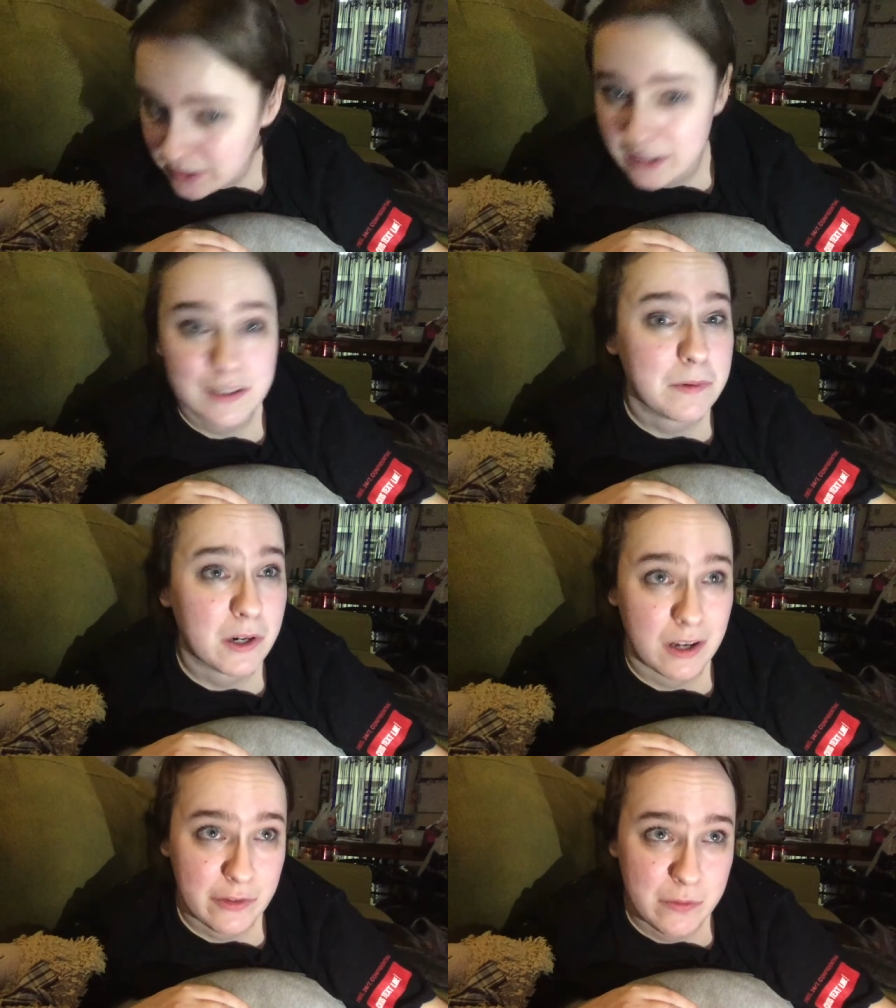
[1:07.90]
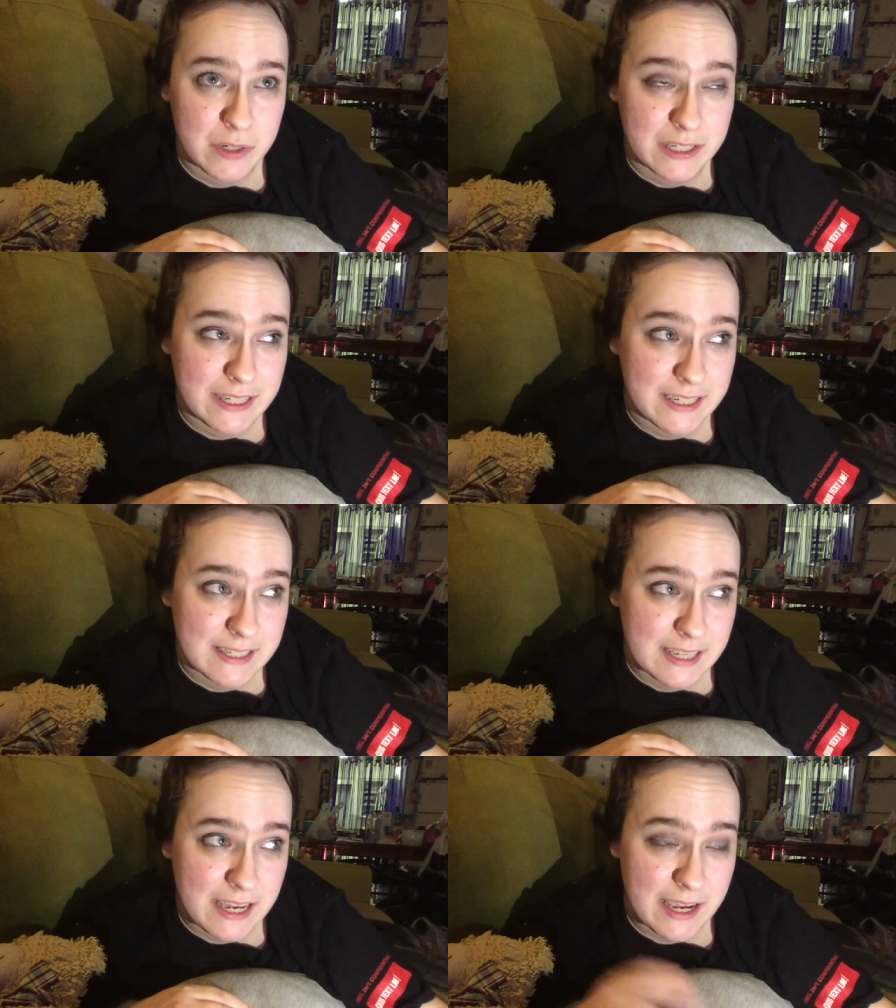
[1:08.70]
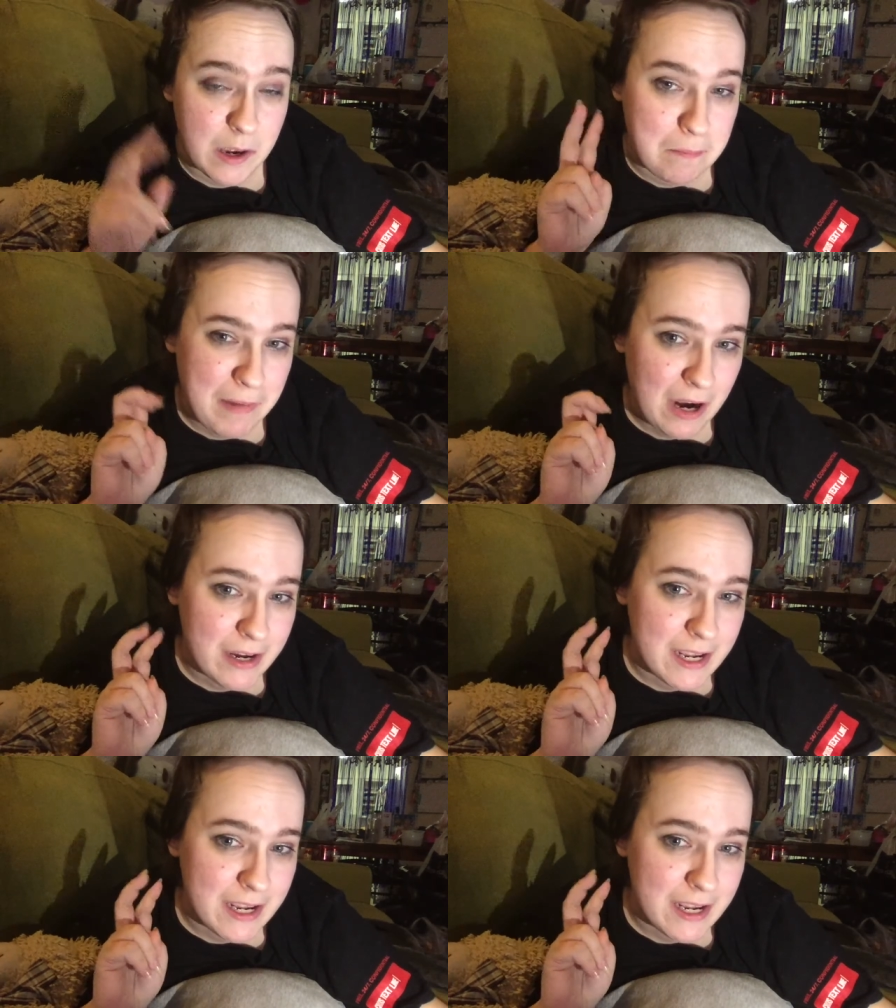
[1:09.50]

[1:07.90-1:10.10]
Um, our other one is a parti